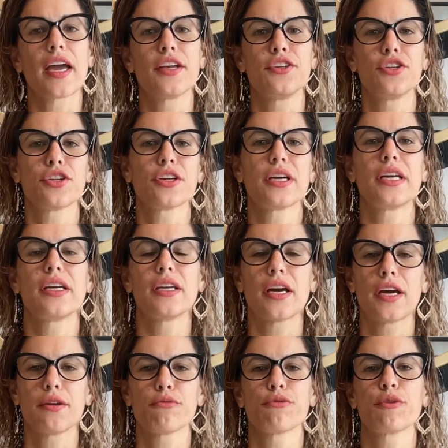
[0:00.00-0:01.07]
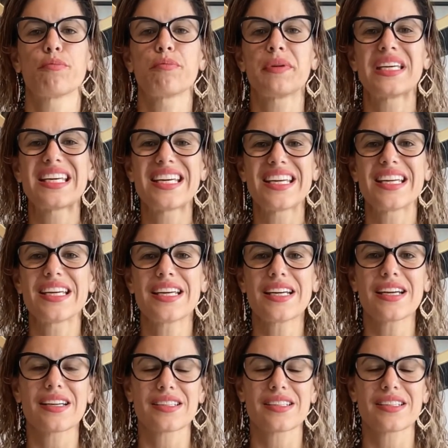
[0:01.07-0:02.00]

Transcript: and you're in a repeating